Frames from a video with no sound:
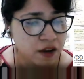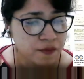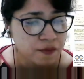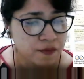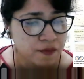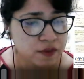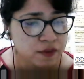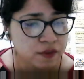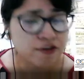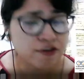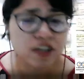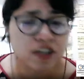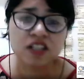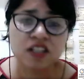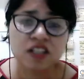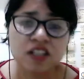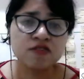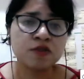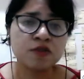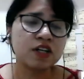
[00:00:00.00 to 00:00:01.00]

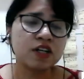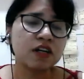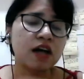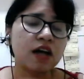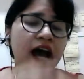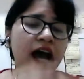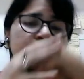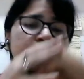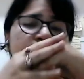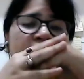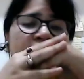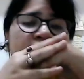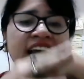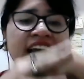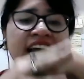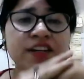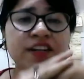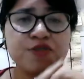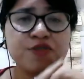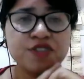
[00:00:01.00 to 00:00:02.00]
Furthermore, I would like
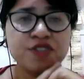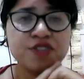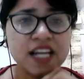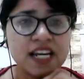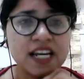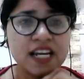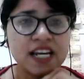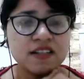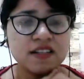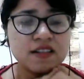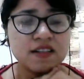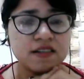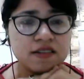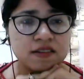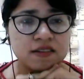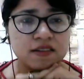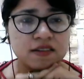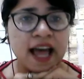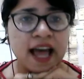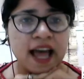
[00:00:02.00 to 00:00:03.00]
to state
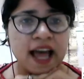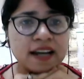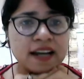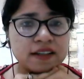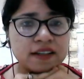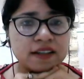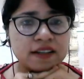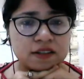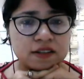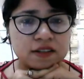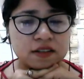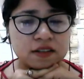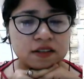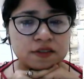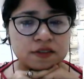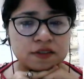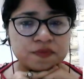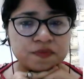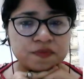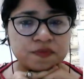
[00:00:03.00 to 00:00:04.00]
that
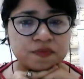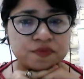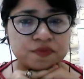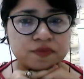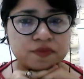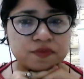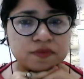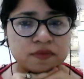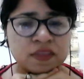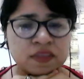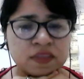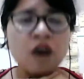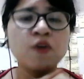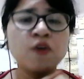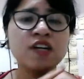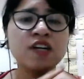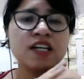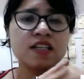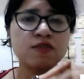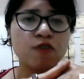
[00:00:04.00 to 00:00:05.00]

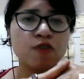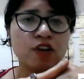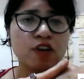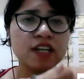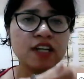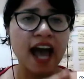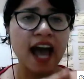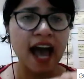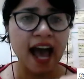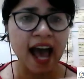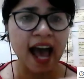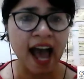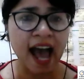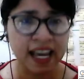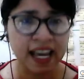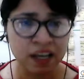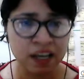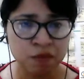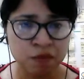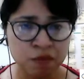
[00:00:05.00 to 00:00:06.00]
nowadays what I
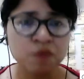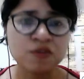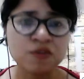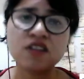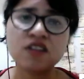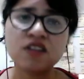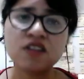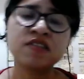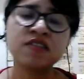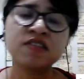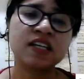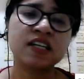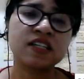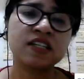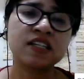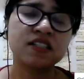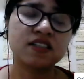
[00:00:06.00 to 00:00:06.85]
am observing is